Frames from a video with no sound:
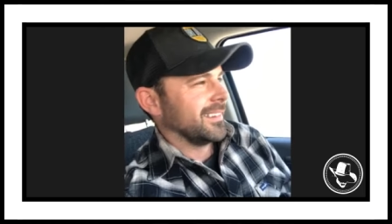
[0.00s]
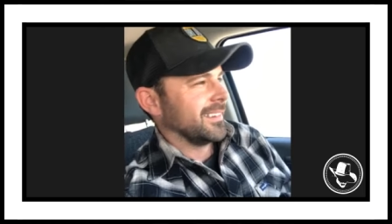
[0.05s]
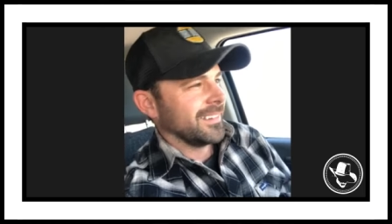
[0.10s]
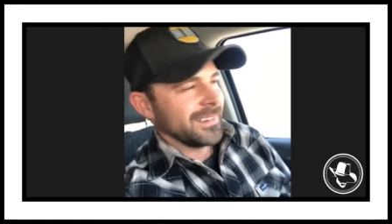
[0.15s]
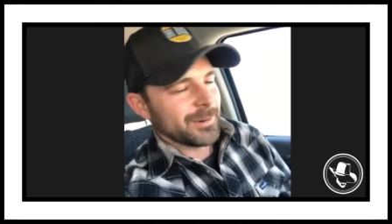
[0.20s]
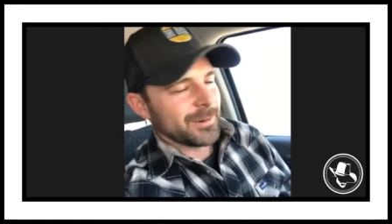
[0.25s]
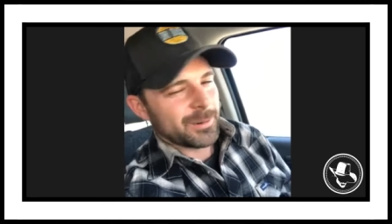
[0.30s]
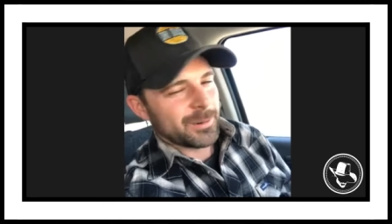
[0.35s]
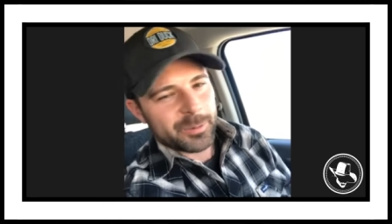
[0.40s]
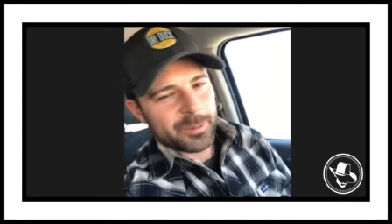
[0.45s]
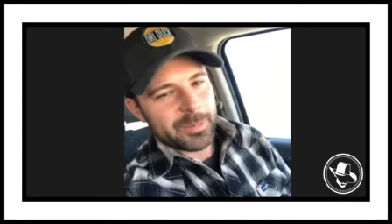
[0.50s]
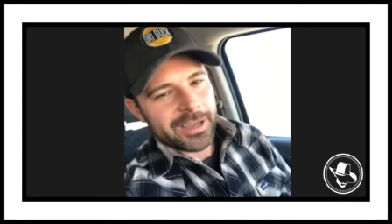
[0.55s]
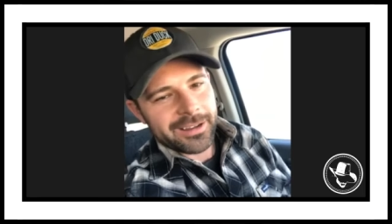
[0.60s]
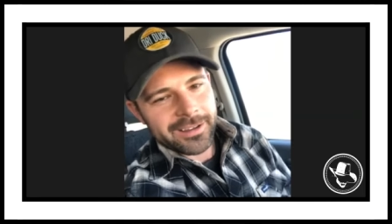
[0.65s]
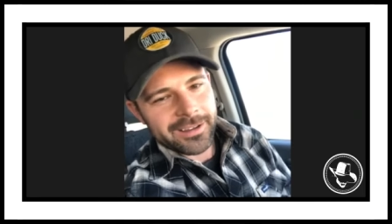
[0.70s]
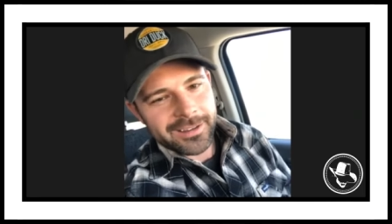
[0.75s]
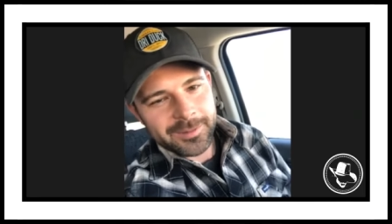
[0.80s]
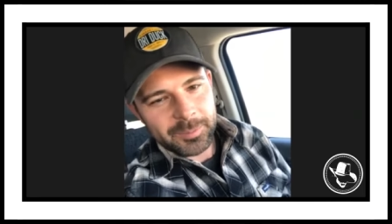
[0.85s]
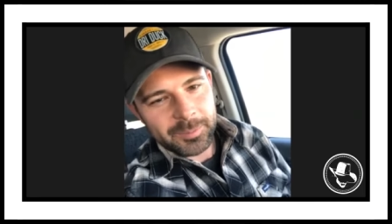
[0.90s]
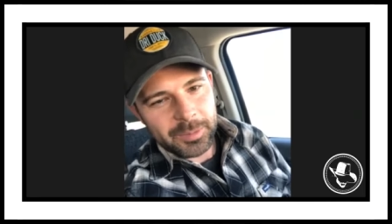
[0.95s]
they weren't about
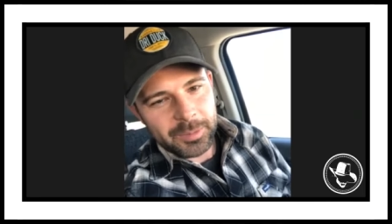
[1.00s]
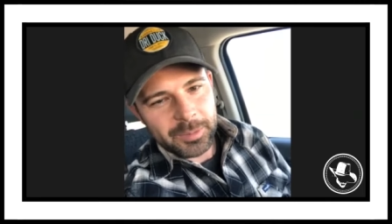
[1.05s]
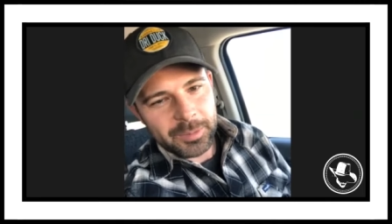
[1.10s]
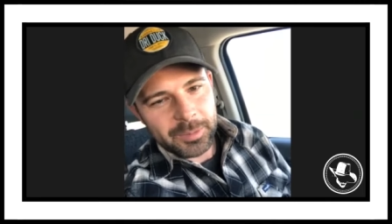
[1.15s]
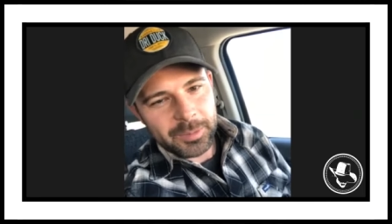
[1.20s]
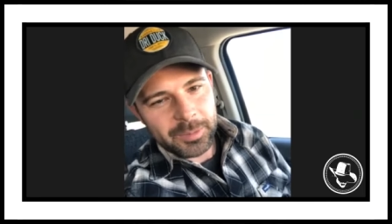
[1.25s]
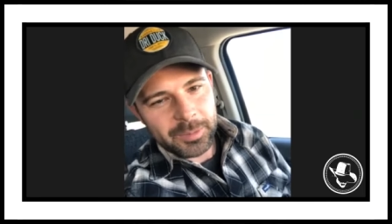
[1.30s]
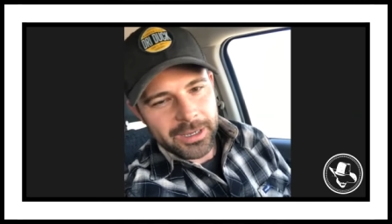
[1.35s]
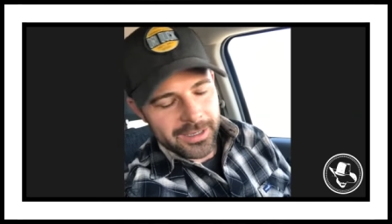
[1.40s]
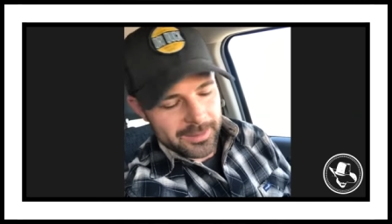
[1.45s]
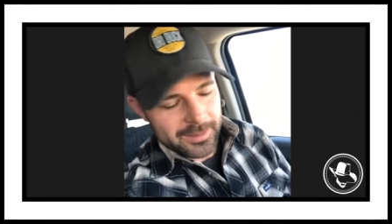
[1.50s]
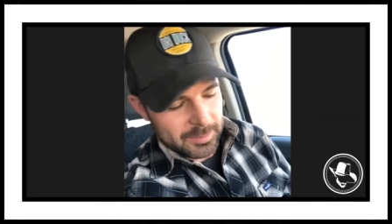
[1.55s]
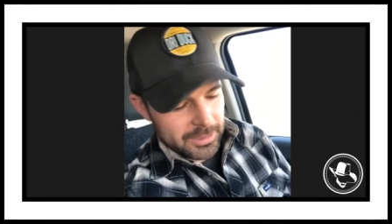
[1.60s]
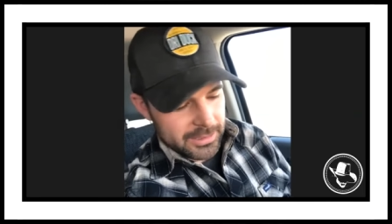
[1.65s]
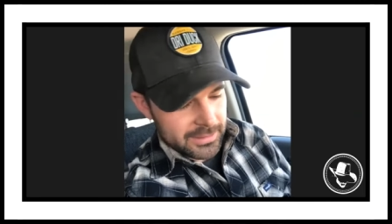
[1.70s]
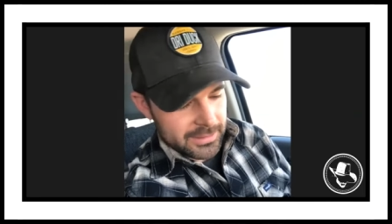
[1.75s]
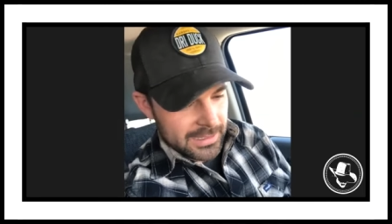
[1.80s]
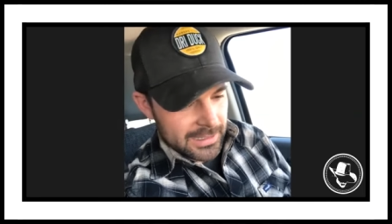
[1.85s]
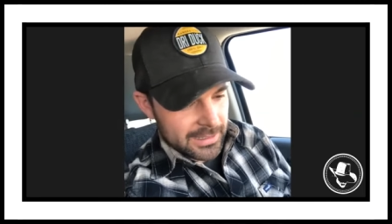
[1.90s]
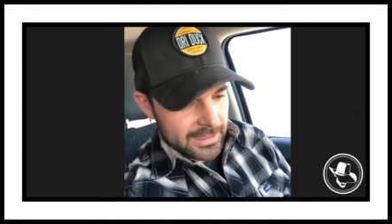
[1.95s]
it. My my
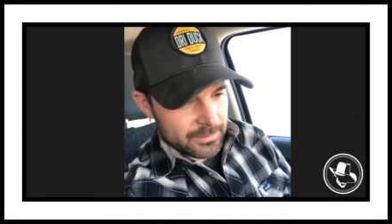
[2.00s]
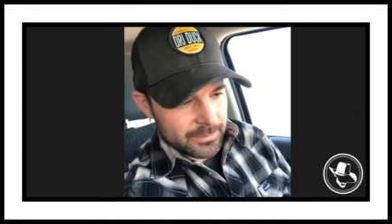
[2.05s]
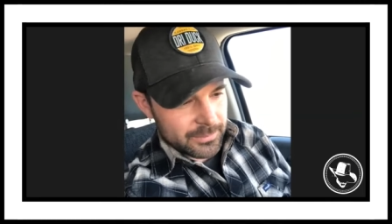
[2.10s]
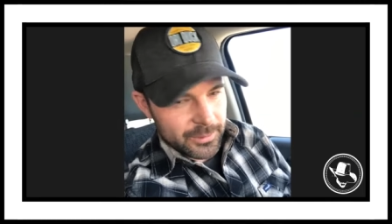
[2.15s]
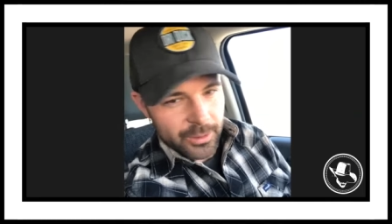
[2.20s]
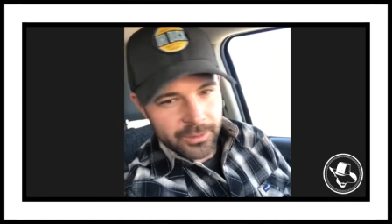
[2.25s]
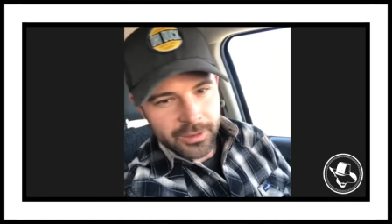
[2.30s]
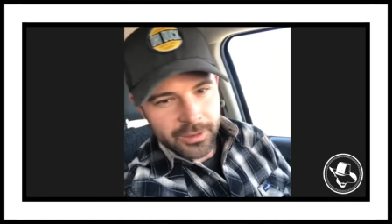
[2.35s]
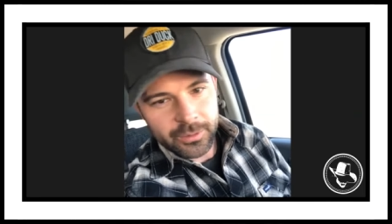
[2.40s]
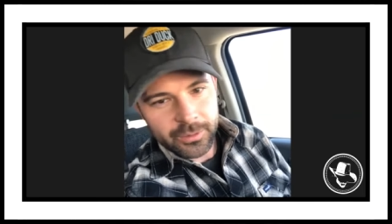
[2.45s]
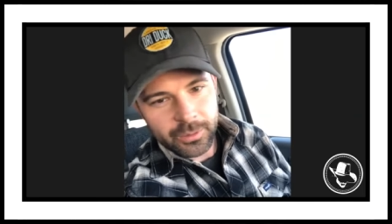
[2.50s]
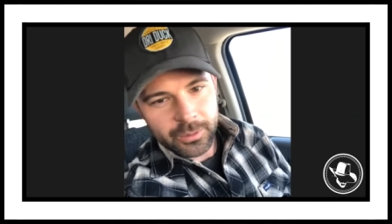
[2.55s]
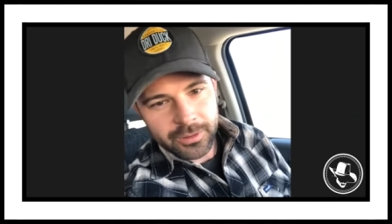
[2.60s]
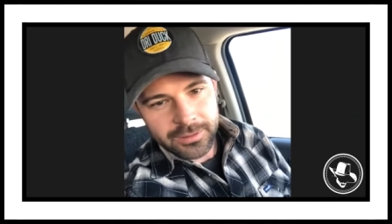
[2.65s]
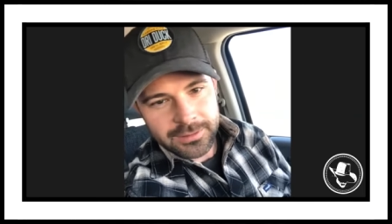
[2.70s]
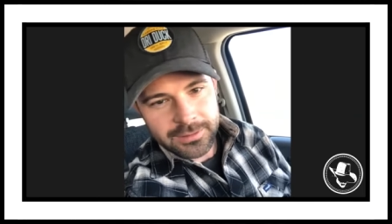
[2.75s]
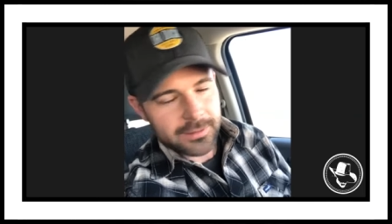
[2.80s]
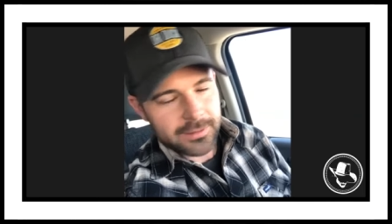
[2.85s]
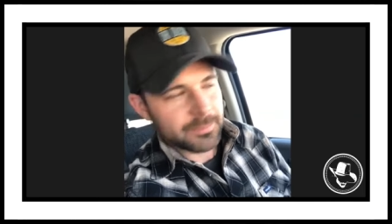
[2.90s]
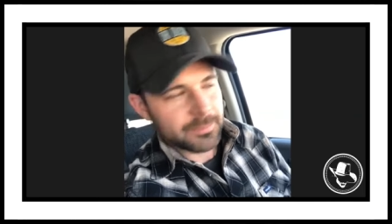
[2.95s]
dad rodeoed when he was
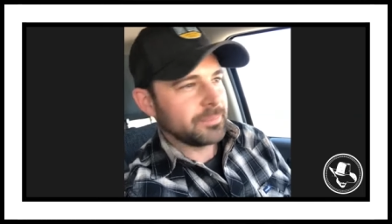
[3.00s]
in